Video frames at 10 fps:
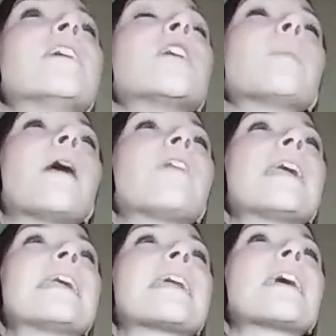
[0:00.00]
you about
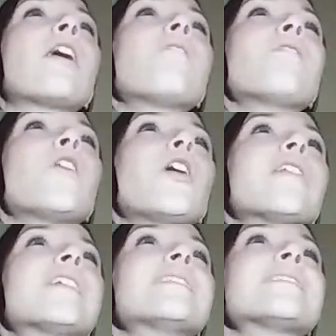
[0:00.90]
ready to get off of all of
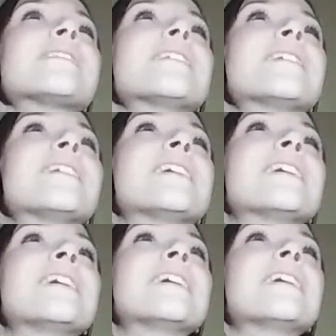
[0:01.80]
this?
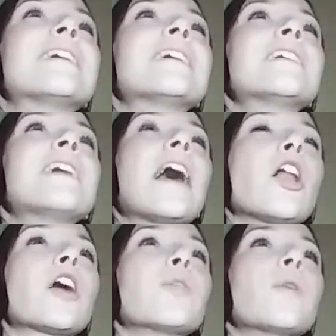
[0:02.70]
How
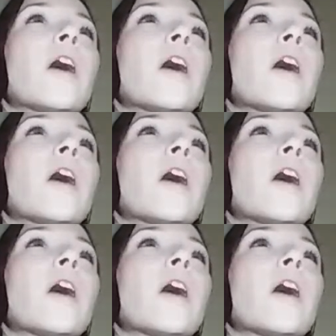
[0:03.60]
long you wanna go?